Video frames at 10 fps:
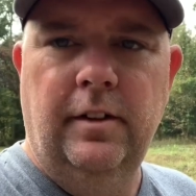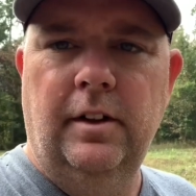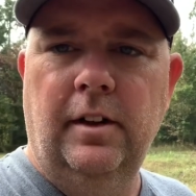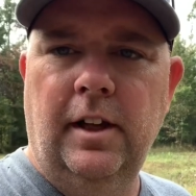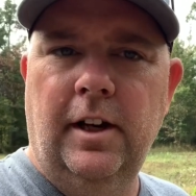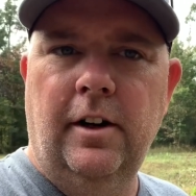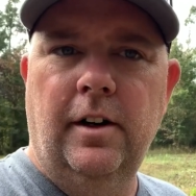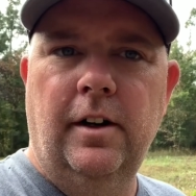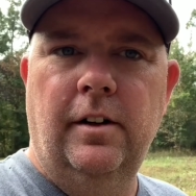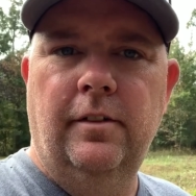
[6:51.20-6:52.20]
litter
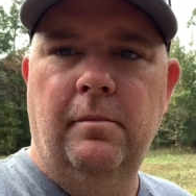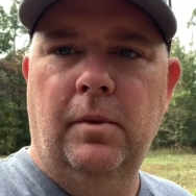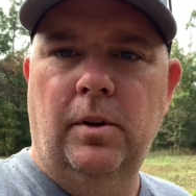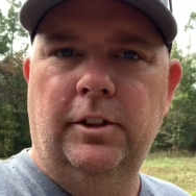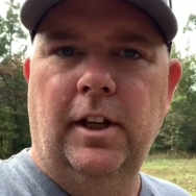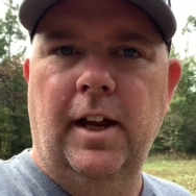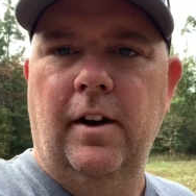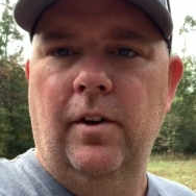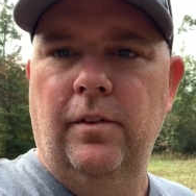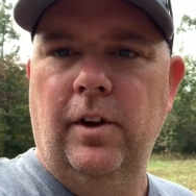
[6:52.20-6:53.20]
of mulch layer
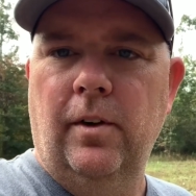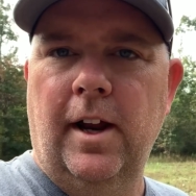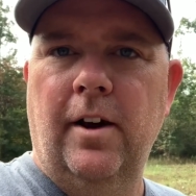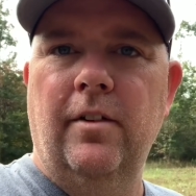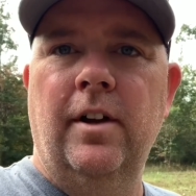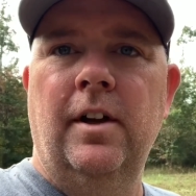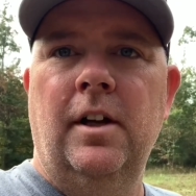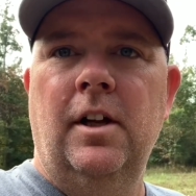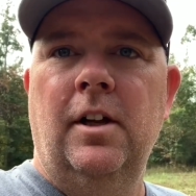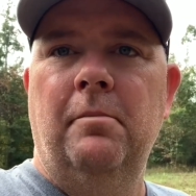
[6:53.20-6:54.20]
on the ground,
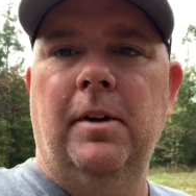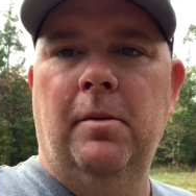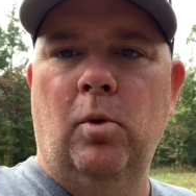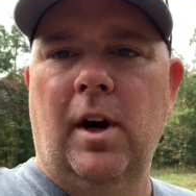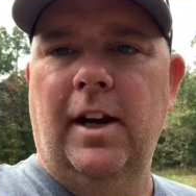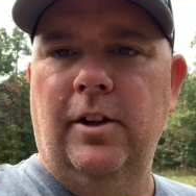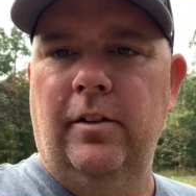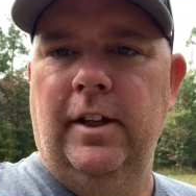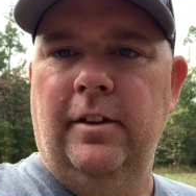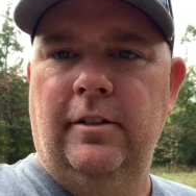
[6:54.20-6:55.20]
but the more I do
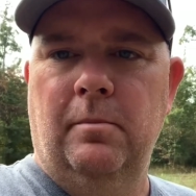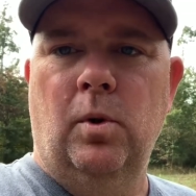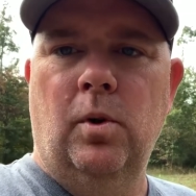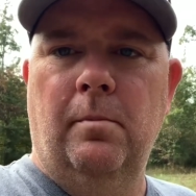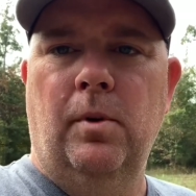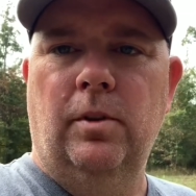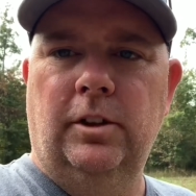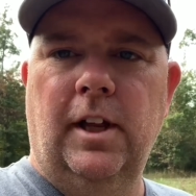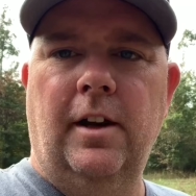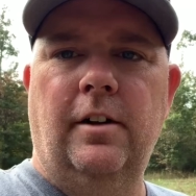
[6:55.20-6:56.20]
this, the more mulch
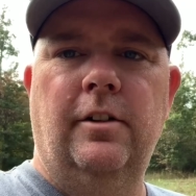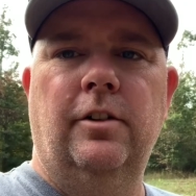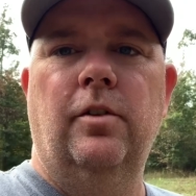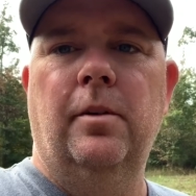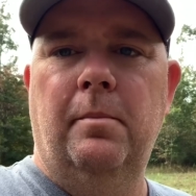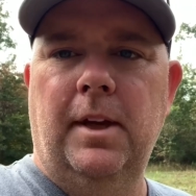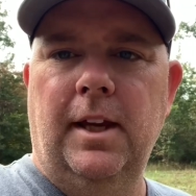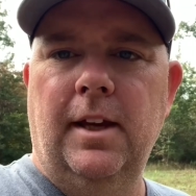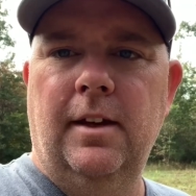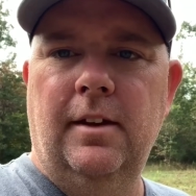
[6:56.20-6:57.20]
layer there's going to
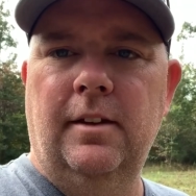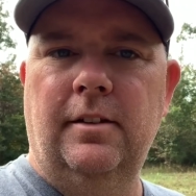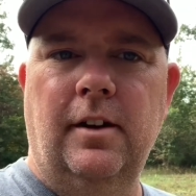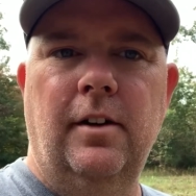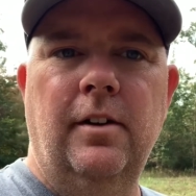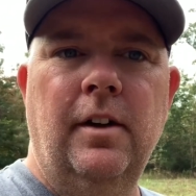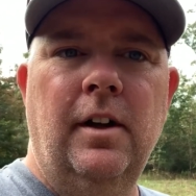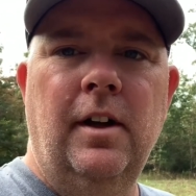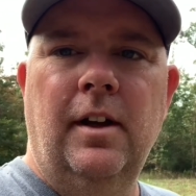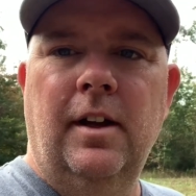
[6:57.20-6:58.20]
be. So
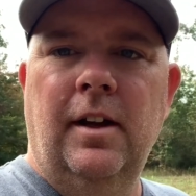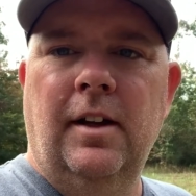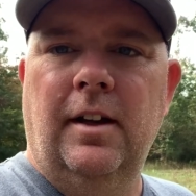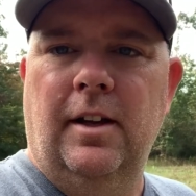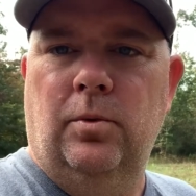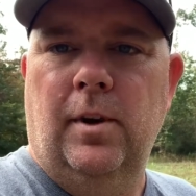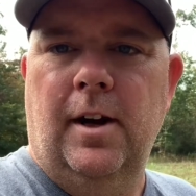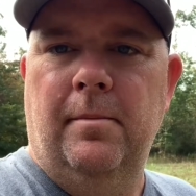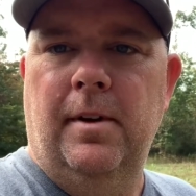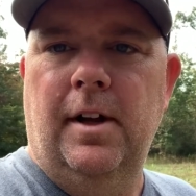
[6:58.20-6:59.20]
that's what
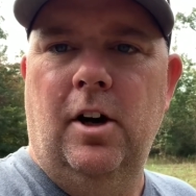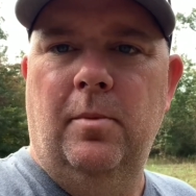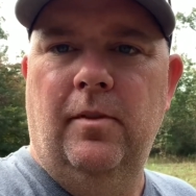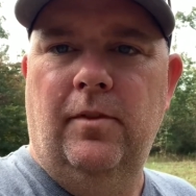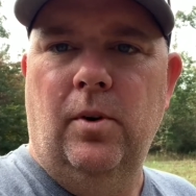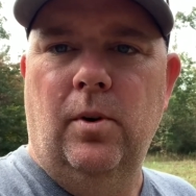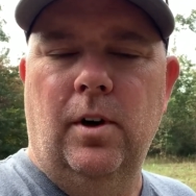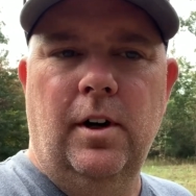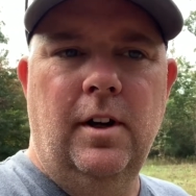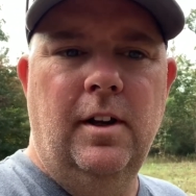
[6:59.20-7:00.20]
I'm hoping
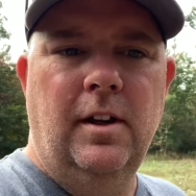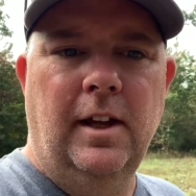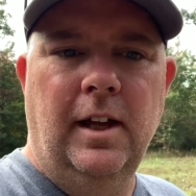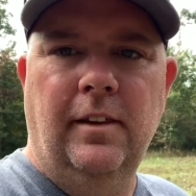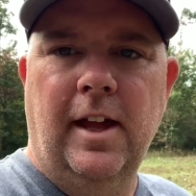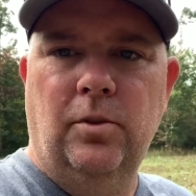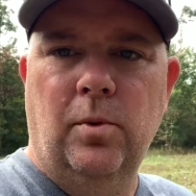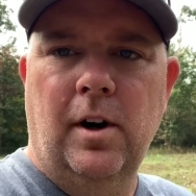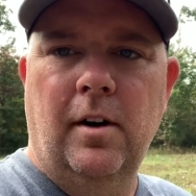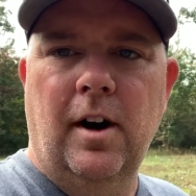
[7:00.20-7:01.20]
for, and that's where